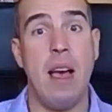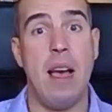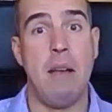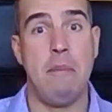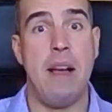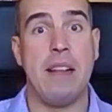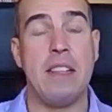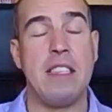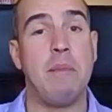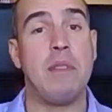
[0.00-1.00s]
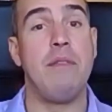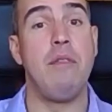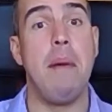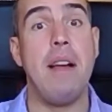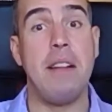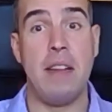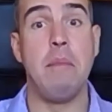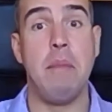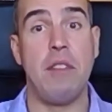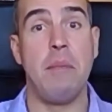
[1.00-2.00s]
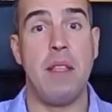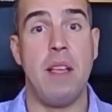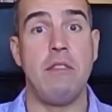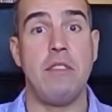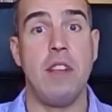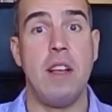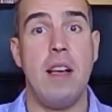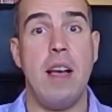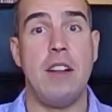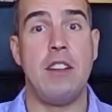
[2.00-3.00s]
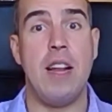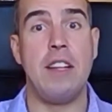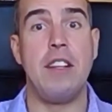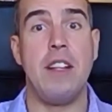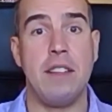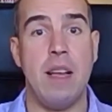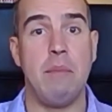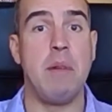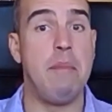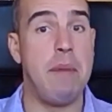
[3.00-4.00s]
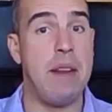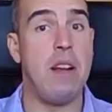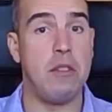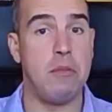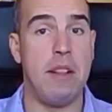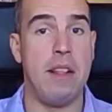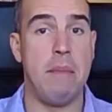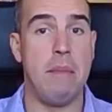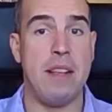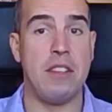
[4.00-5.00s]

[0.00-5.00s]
impact in terms of reminding them of some of those challenging times when they've been in hospital in the past.